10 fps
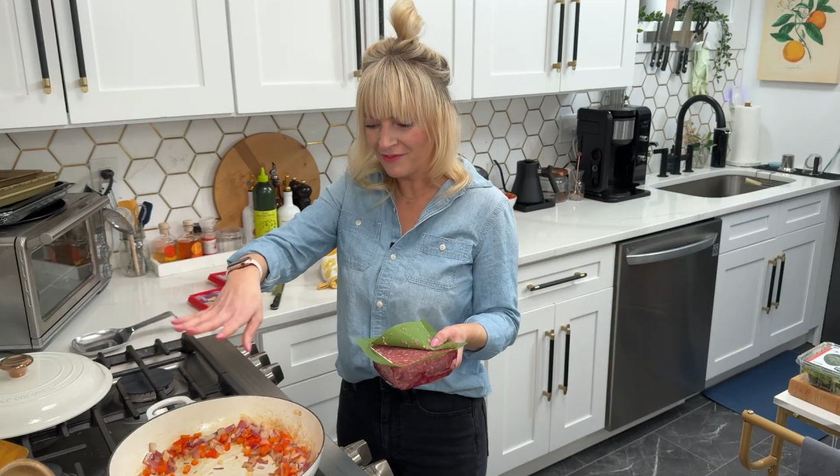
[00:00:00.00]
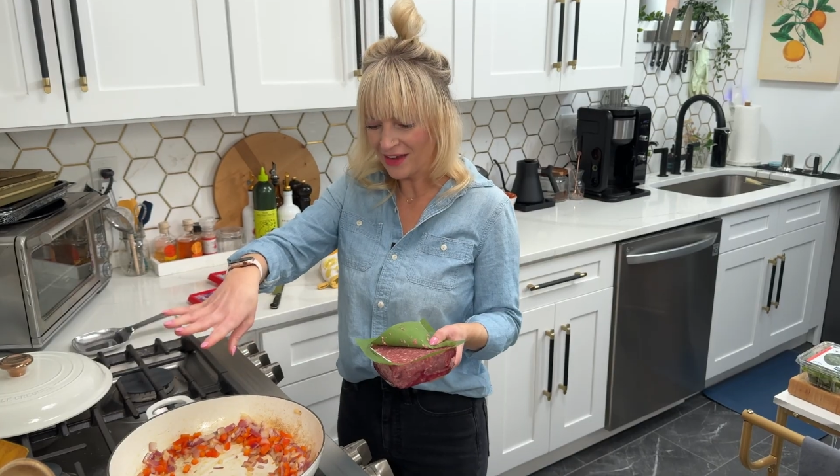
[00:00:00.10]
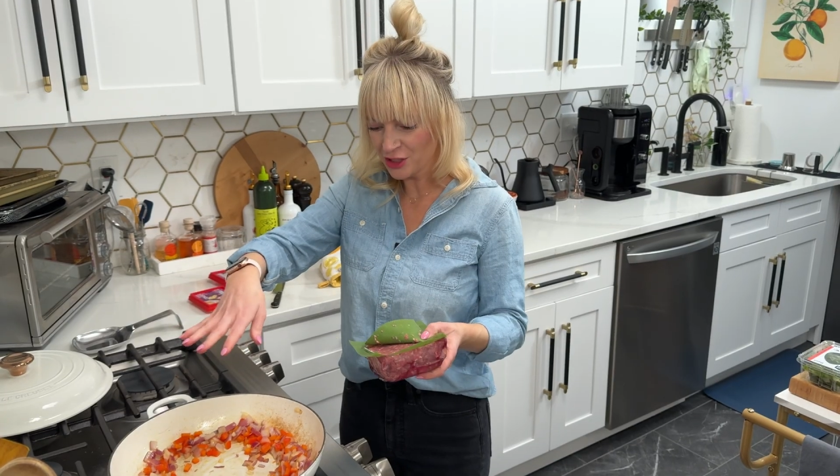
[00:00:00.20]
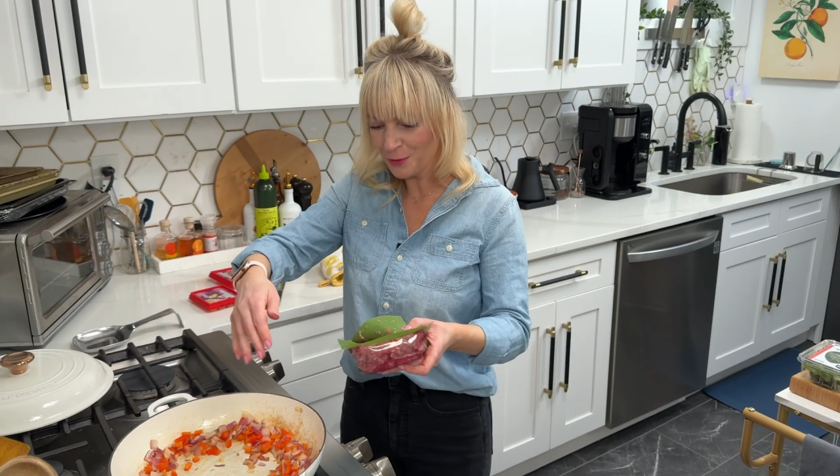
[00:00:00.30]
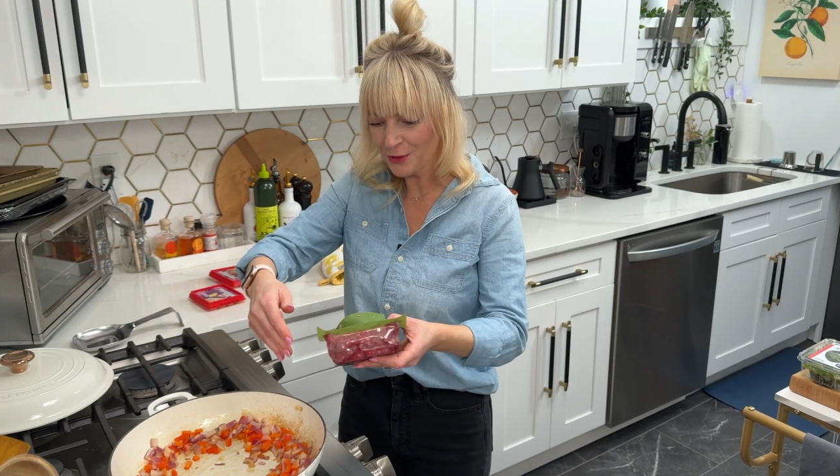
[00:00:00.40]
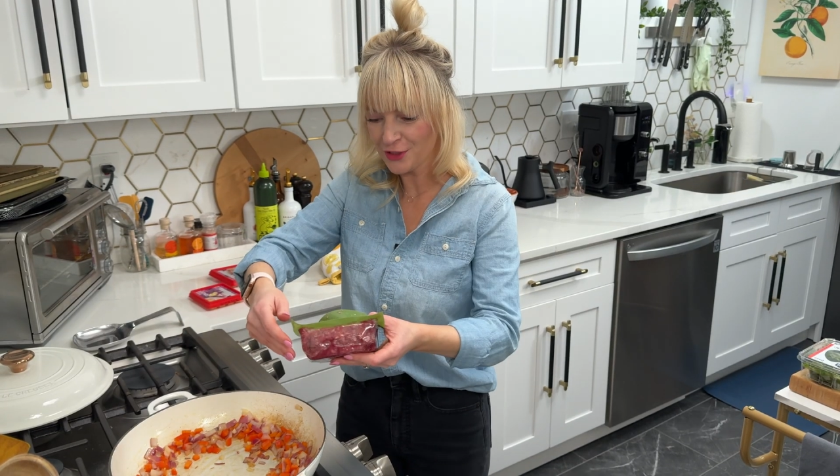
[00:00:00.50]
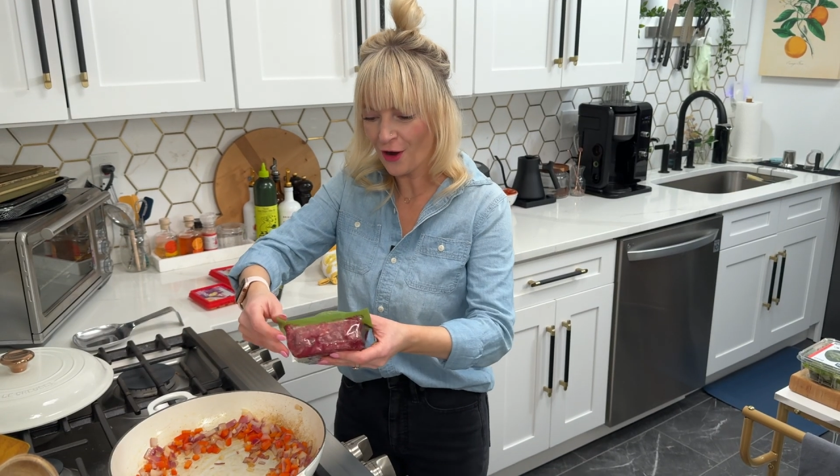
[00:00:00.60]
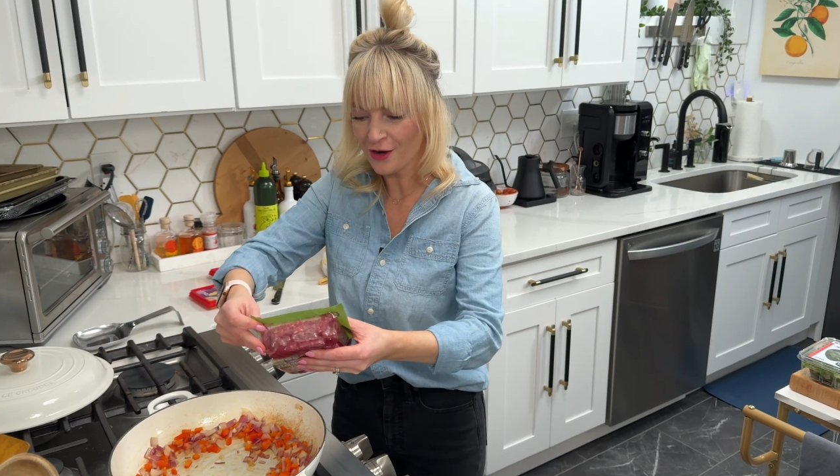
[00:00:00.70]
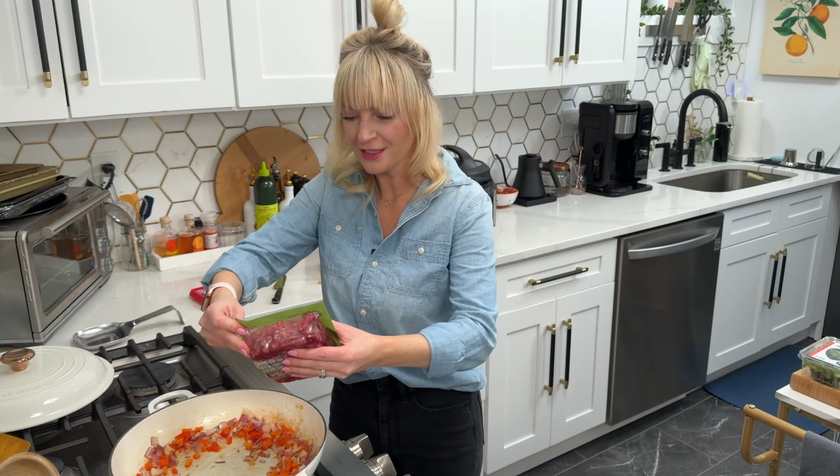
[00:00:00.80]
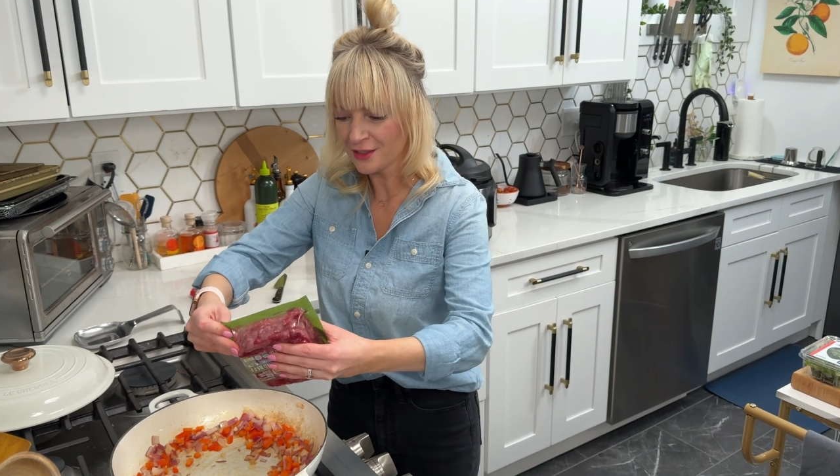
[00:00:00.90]
vegetables
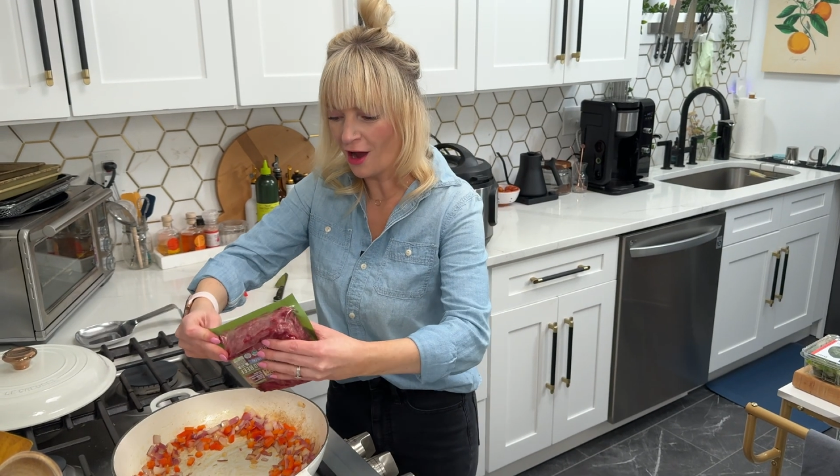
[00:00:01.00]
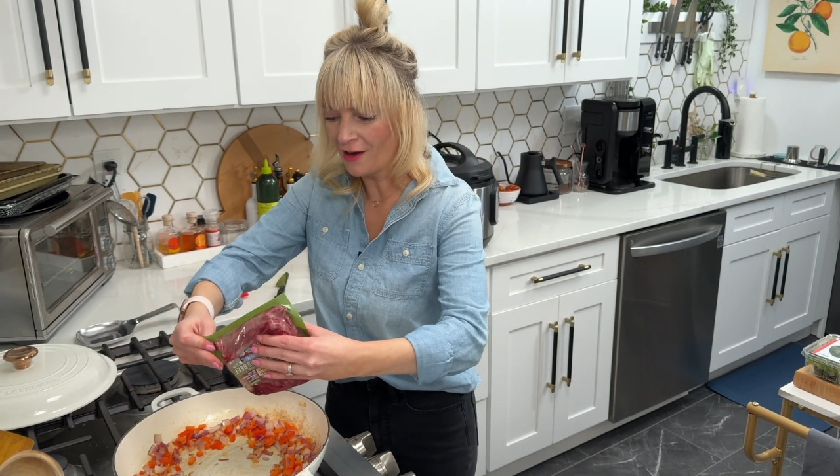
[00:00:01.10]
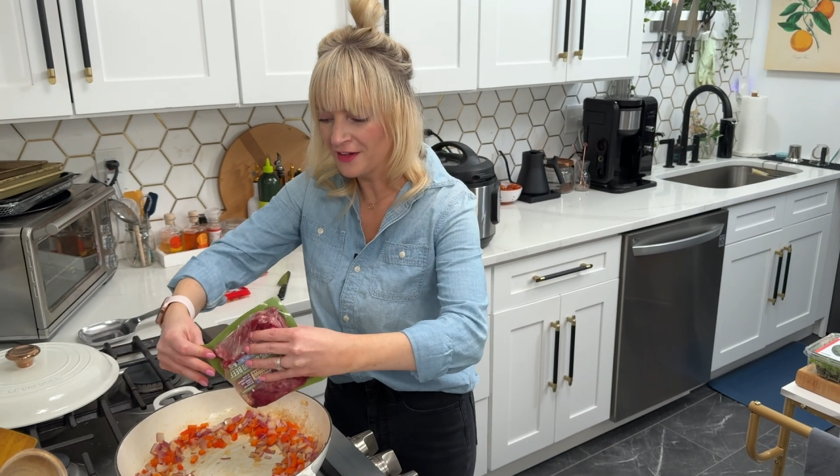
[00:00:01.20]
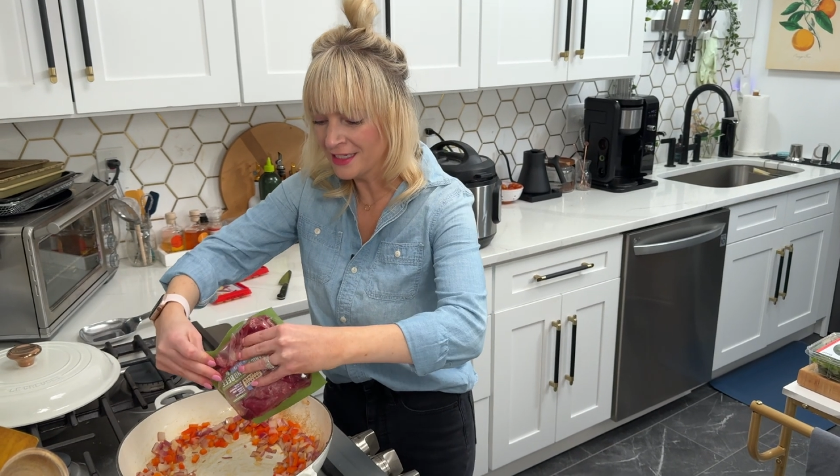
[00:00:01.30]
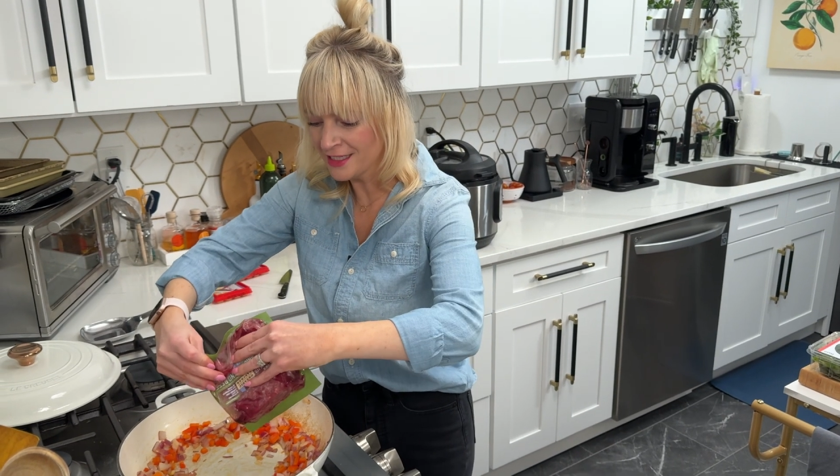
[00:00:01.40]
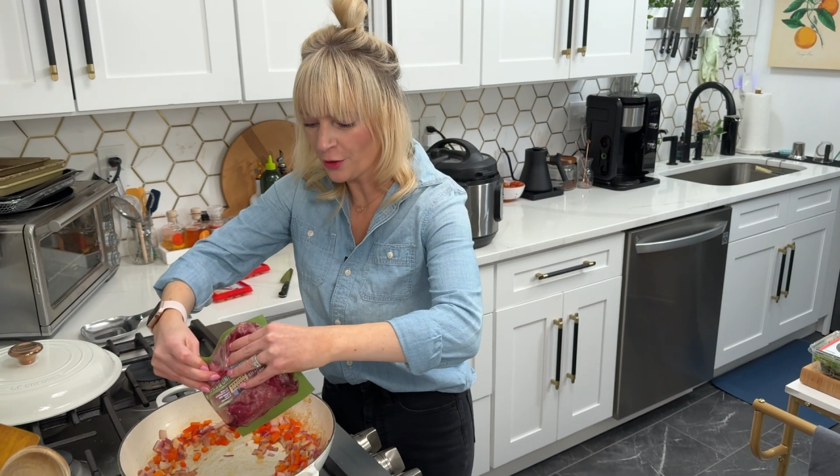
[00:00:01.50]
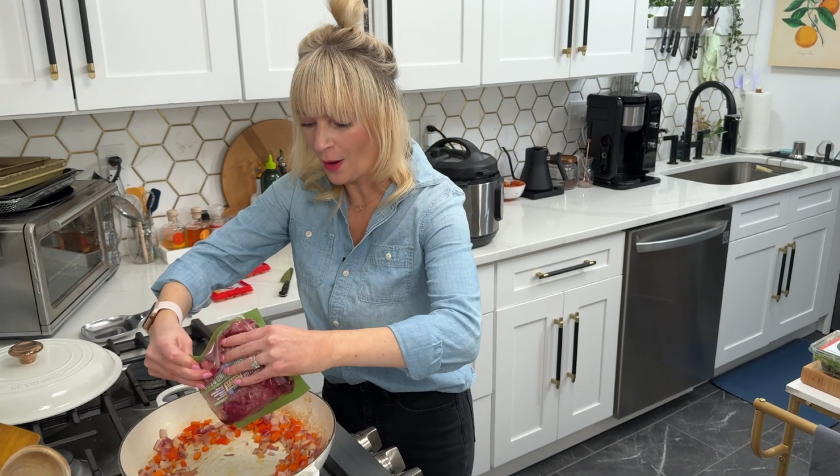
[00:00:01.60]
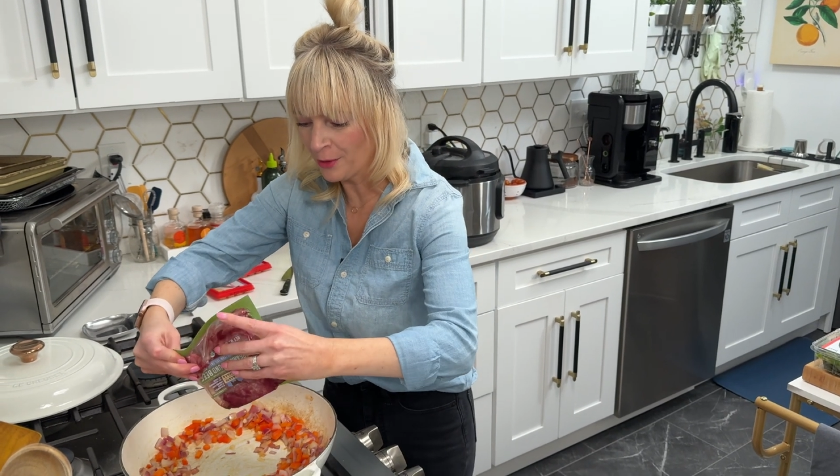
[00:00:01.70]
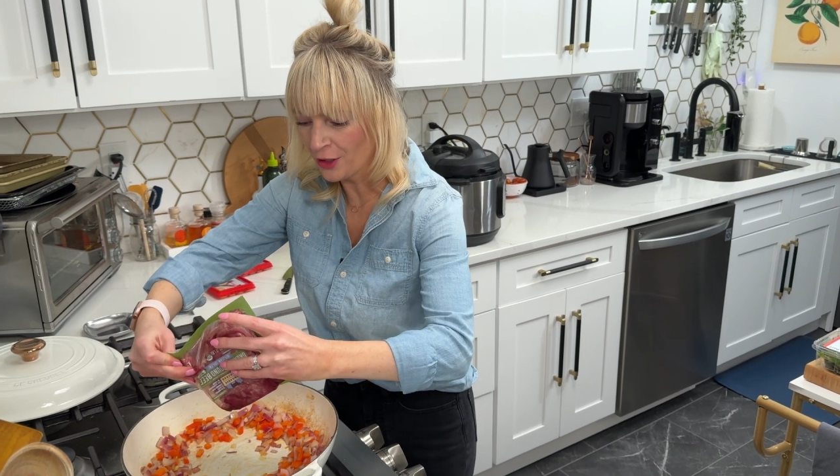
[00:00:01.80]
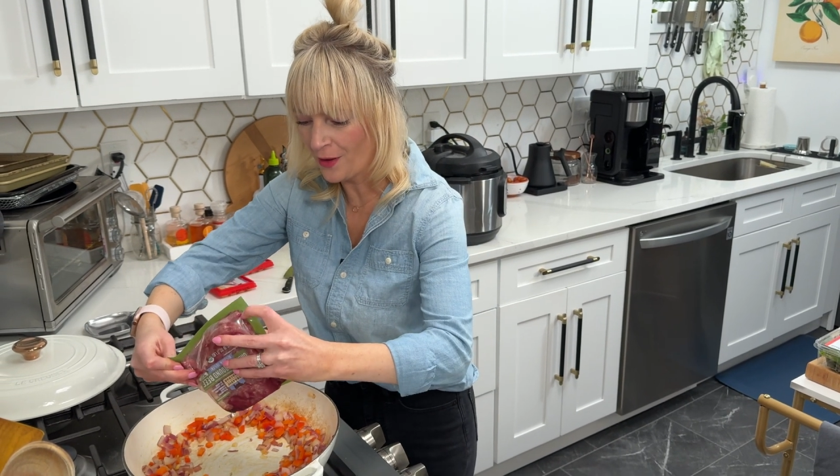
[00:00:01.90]
are softened, so
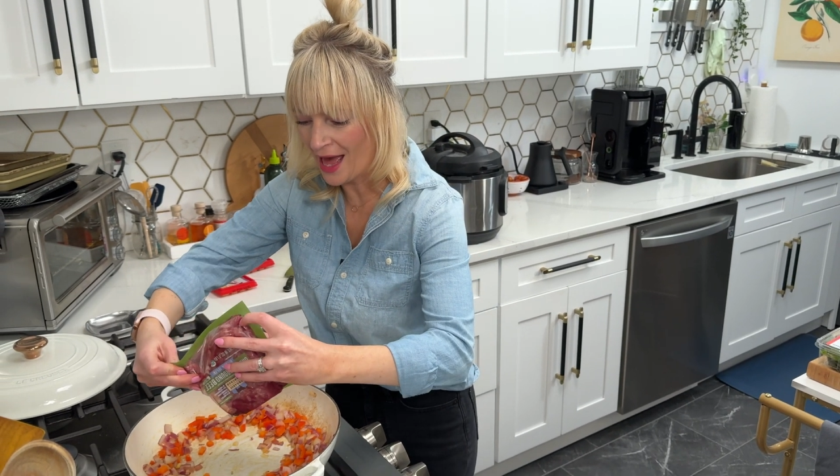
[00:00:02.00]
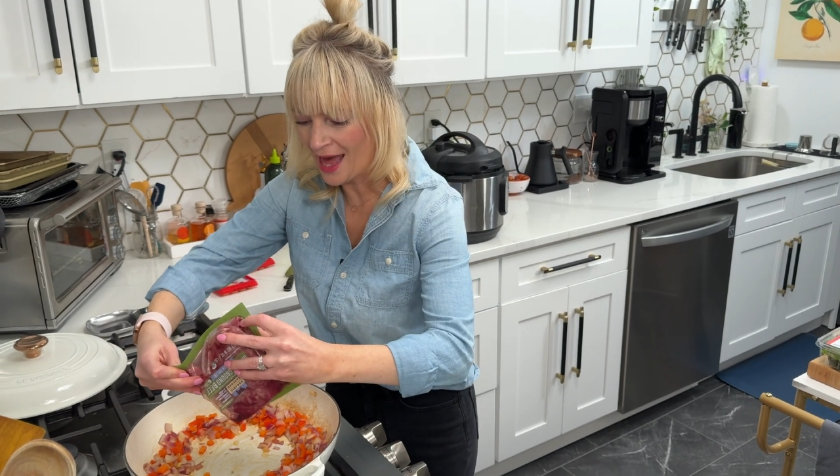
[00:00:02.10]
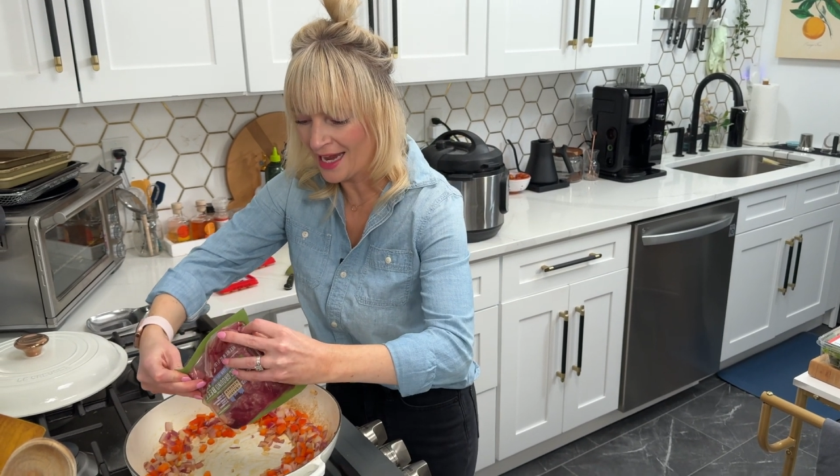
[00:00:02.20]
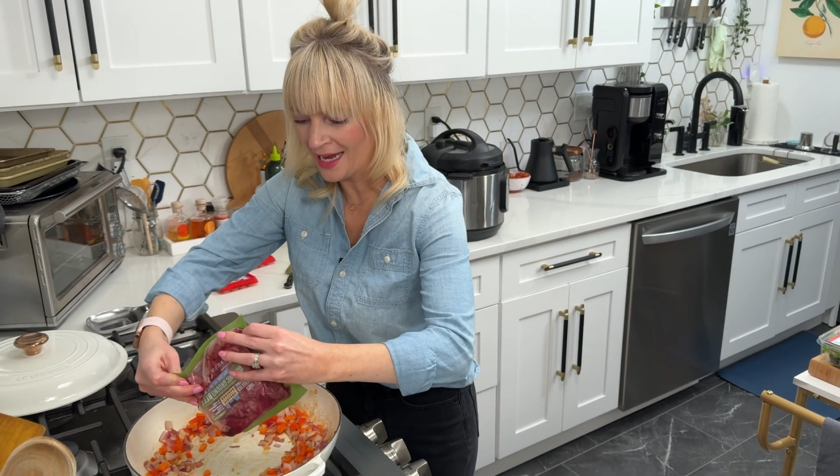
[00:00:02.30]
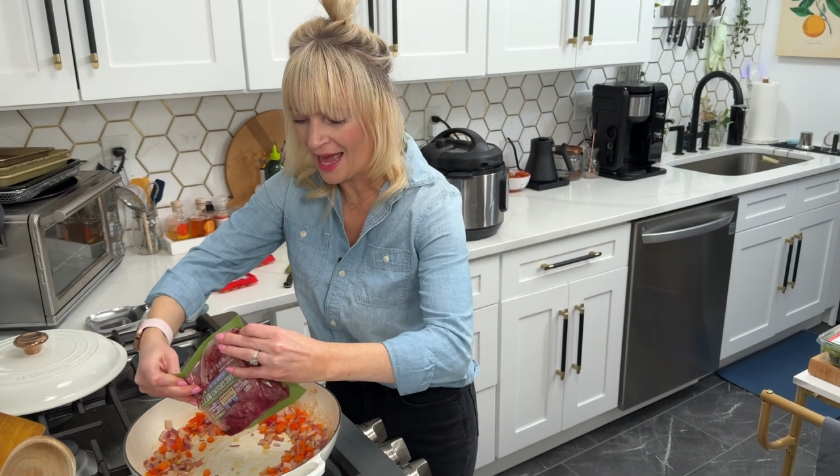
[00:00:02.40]
I'm gonna go ahead and